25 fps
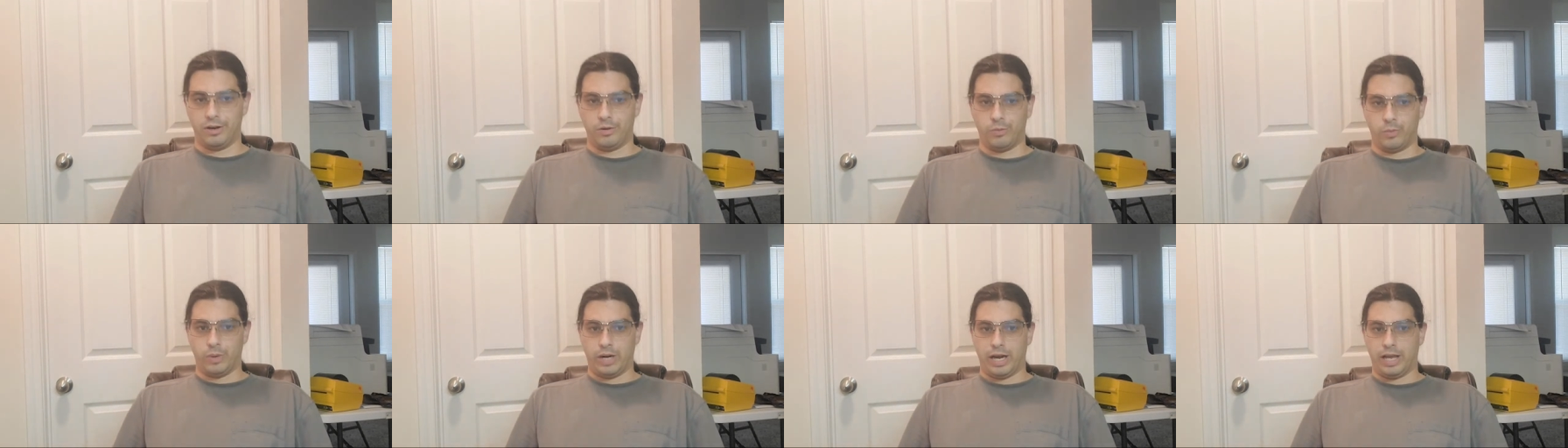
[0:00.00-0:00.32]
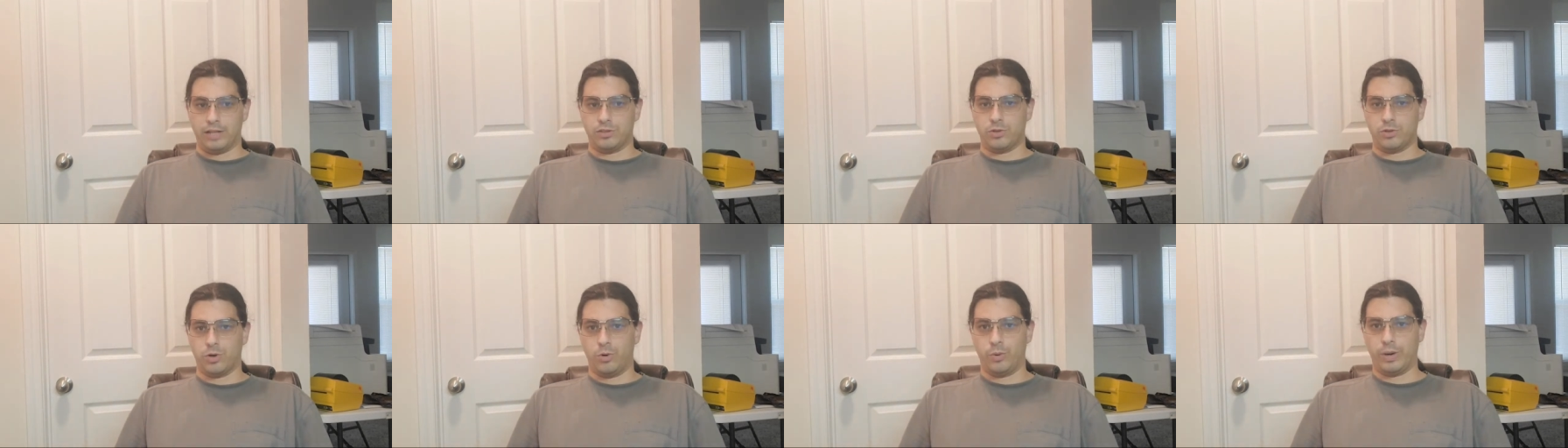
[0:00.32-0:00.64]
When
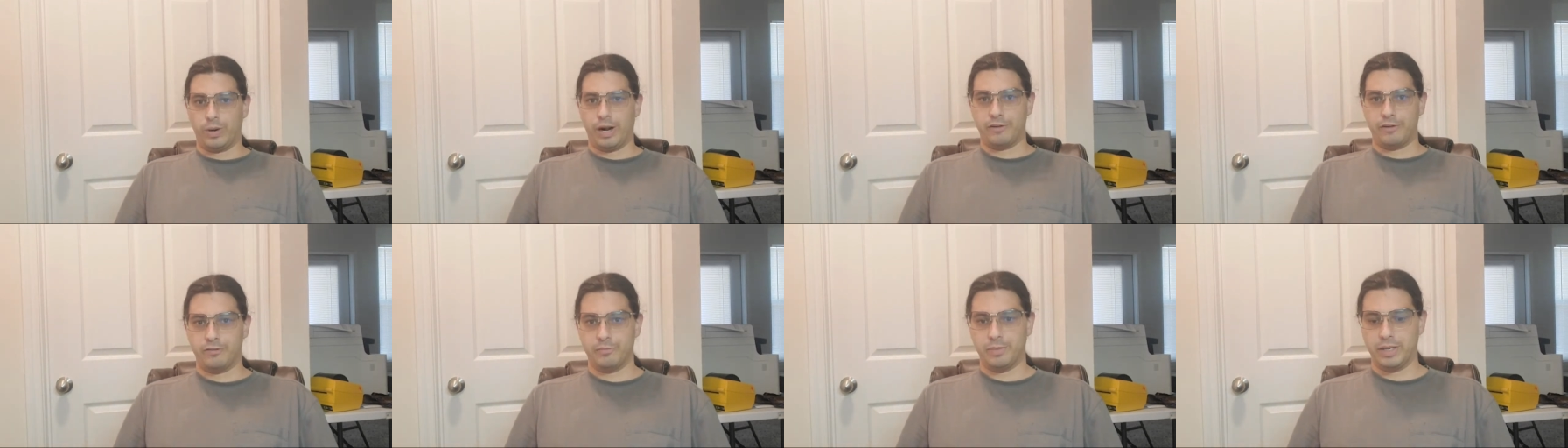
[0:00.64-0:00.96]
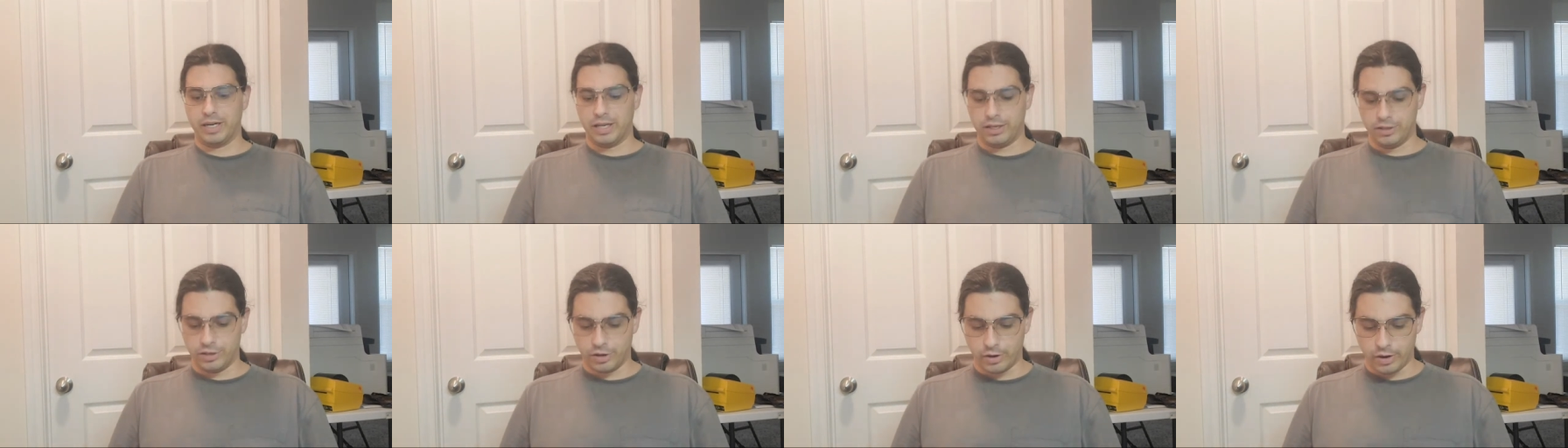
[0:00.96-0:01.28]
I told
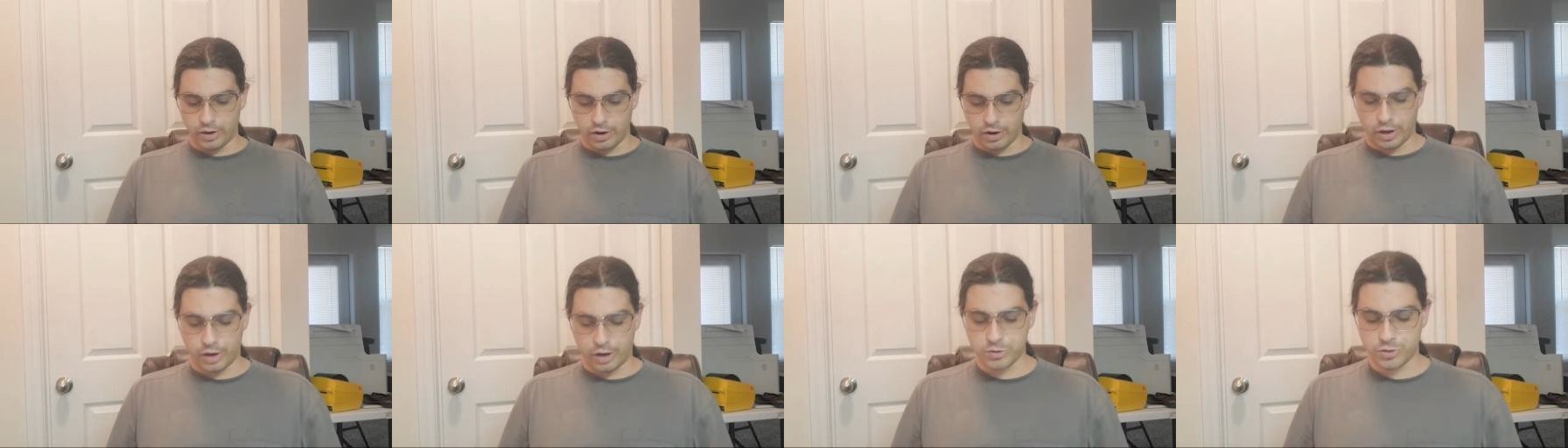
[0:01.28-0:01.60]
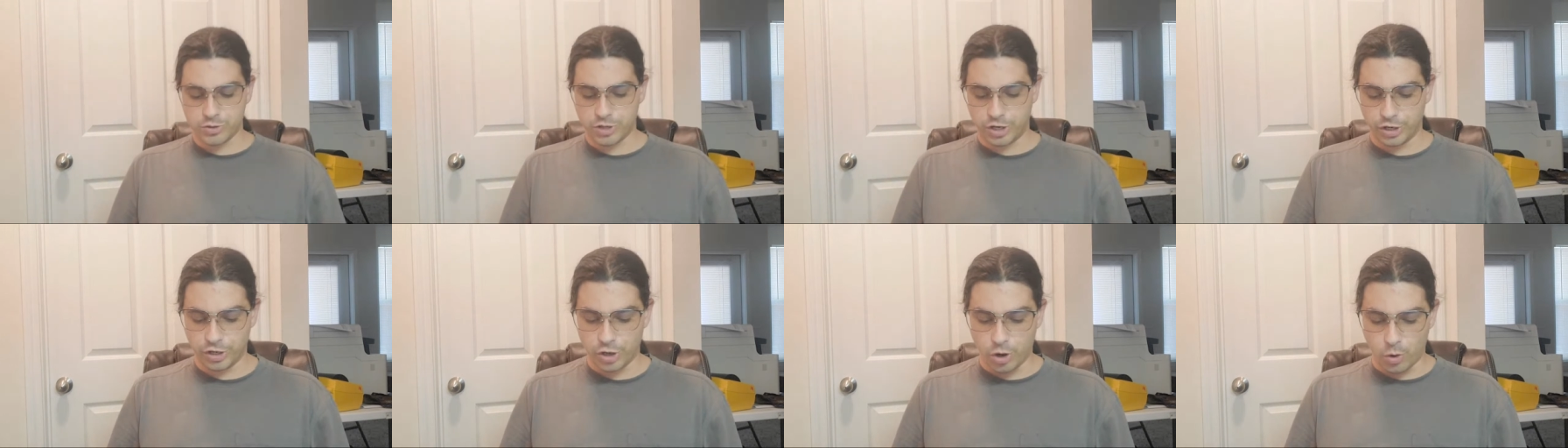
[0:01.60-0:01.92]
everybody, oh, I was
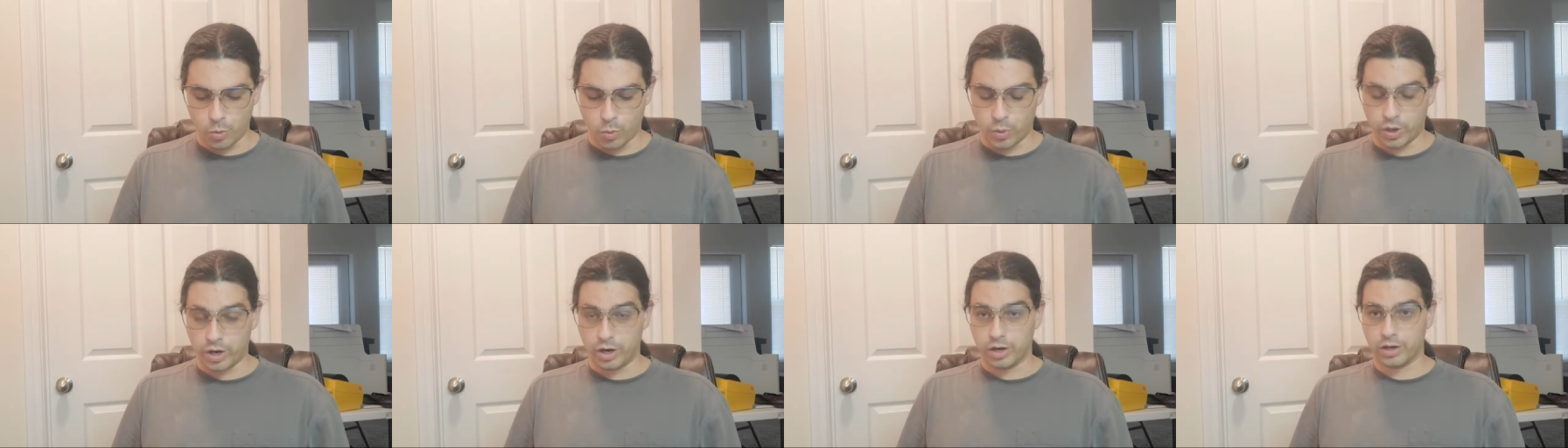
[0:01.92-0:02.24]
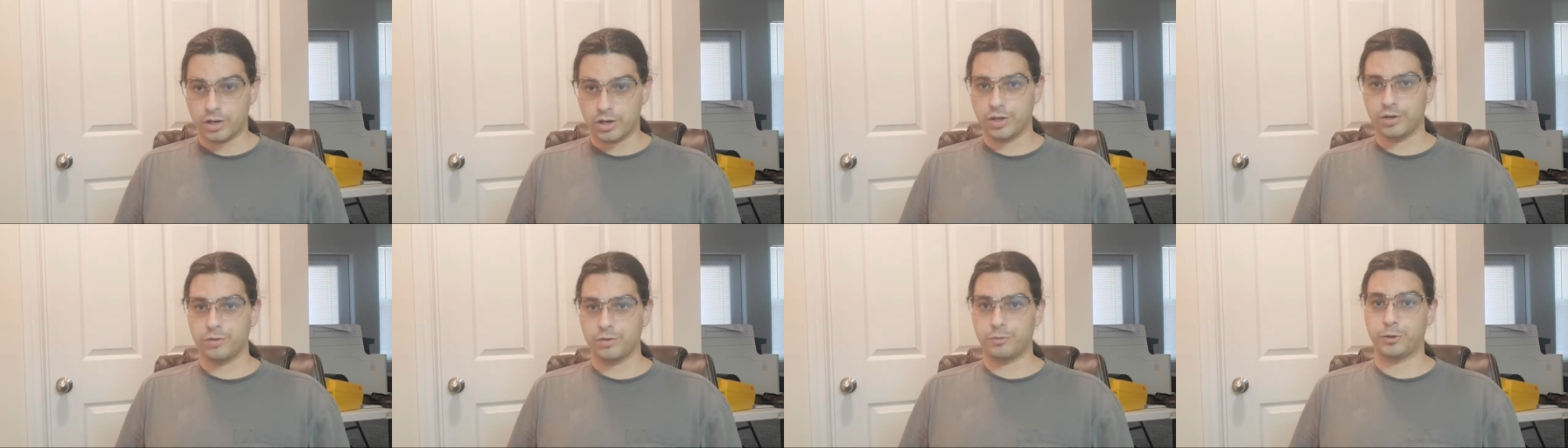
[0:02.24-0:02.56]
going to go
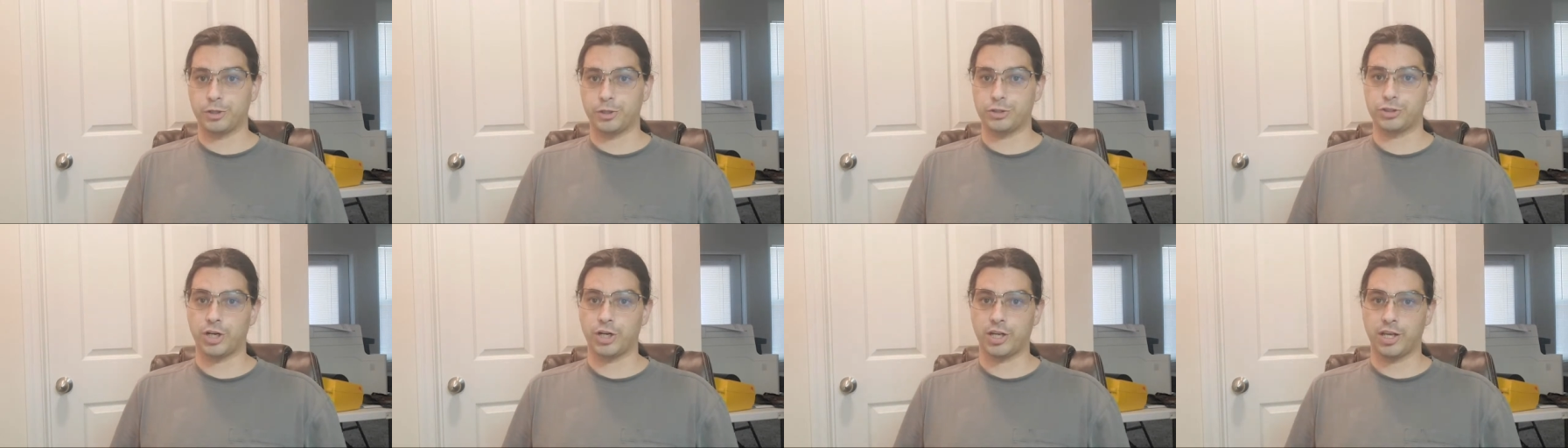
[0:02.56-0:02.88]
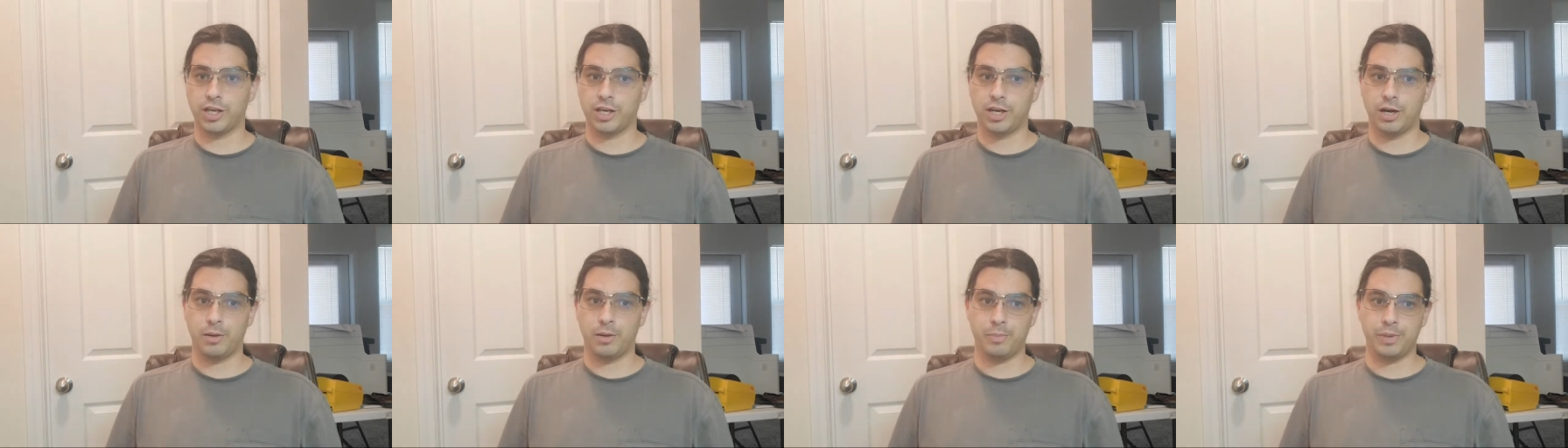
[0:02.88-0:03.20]
work for a
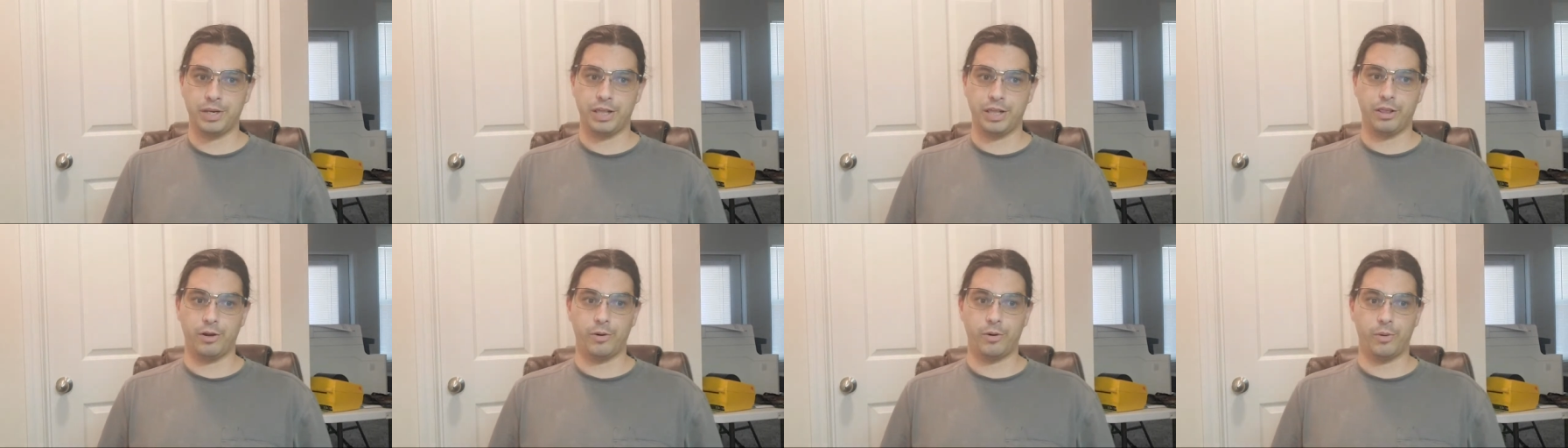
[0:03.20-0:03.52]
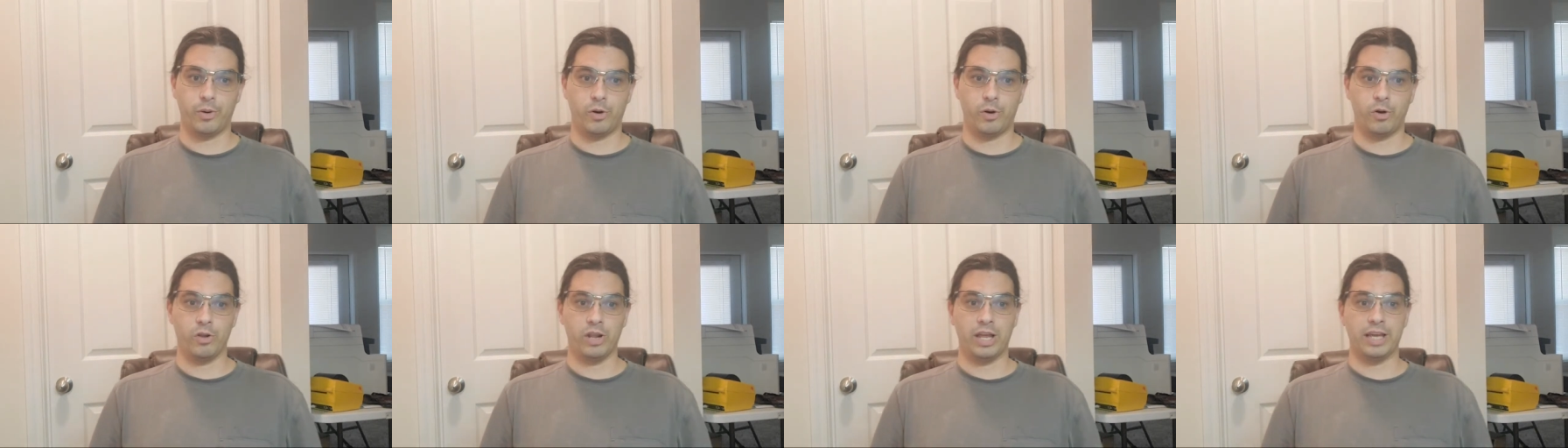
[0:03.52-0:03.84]
trucking company, they
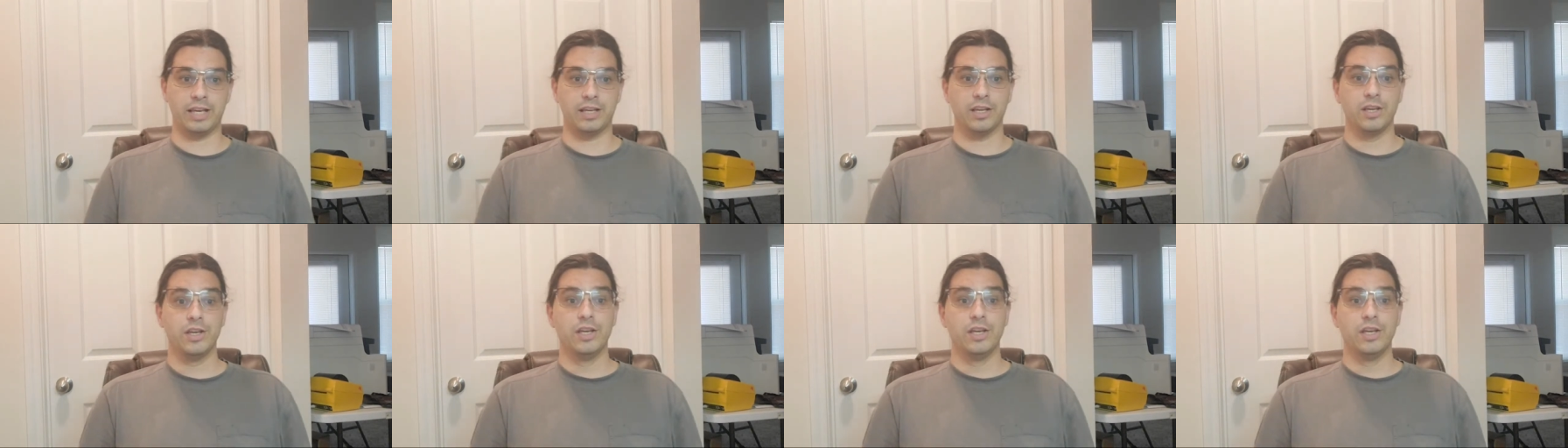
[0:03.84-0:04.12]
were all like,